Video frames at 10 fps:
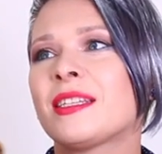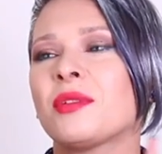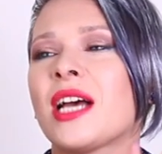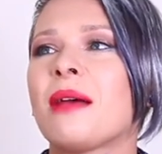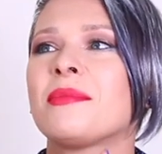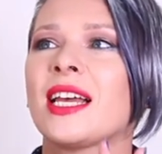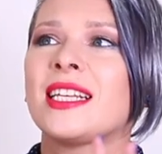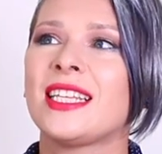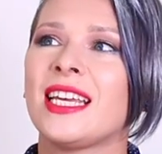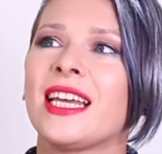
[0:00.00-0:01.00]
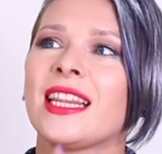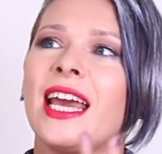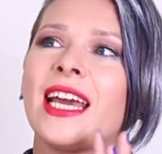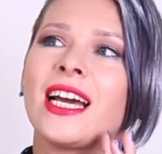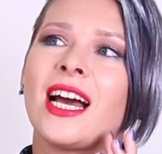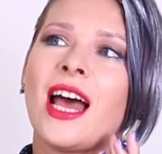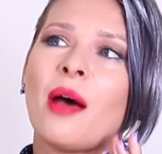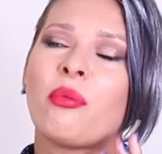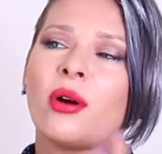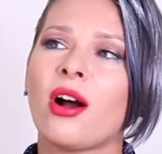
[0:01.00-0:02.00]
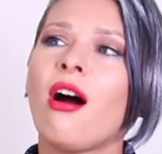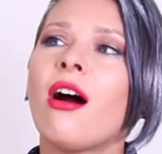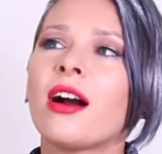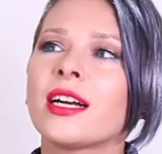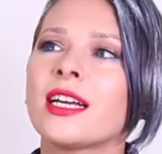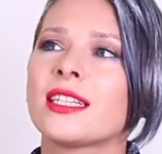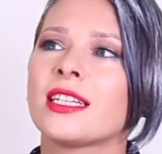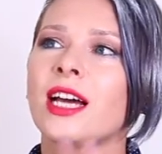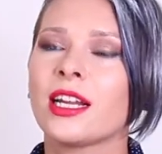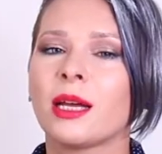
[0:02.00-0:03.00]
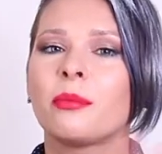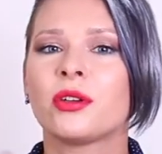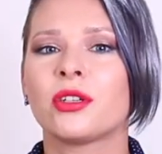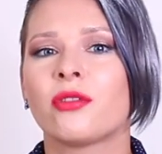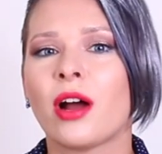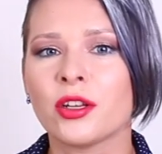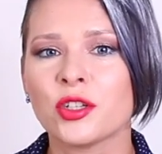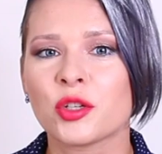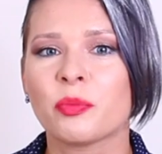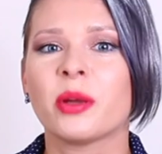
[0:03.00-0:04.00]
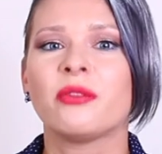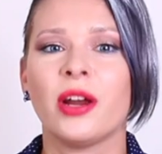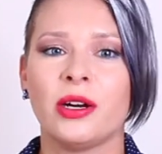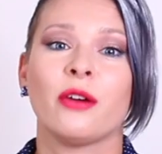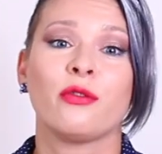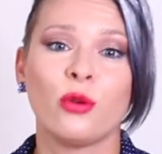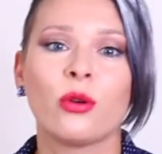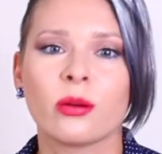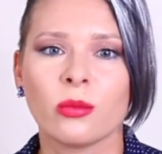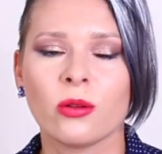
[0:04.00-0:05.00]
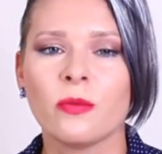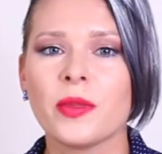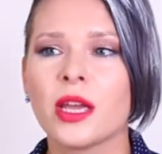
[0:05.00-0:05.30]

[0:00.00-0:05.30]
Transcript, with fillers: sometimes I see it like Brocard is a tad bird orange, but very affordable.